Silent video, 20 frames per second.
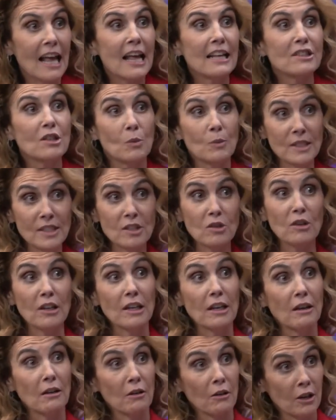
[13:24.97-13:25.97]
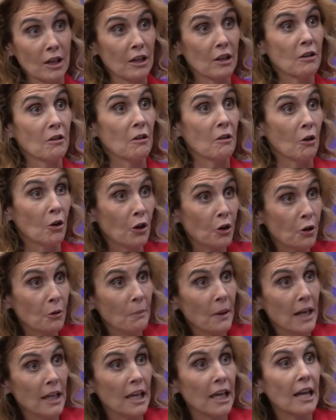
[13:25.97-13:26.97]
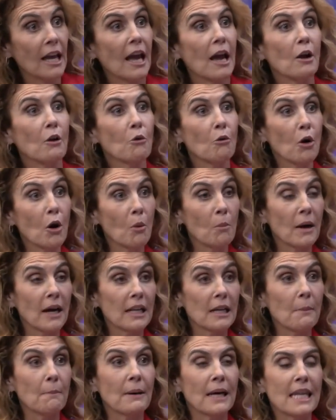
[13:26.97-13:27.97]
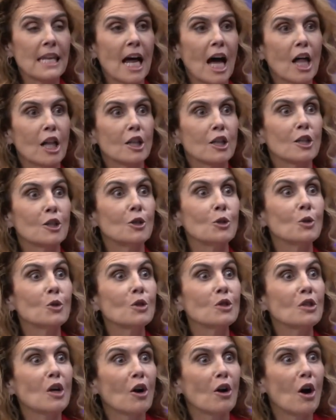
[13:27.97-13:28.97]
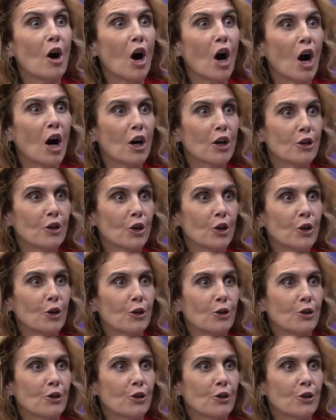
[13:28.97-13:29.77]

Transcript: So we still can earn money, grow money, but not lose our hard-earned money.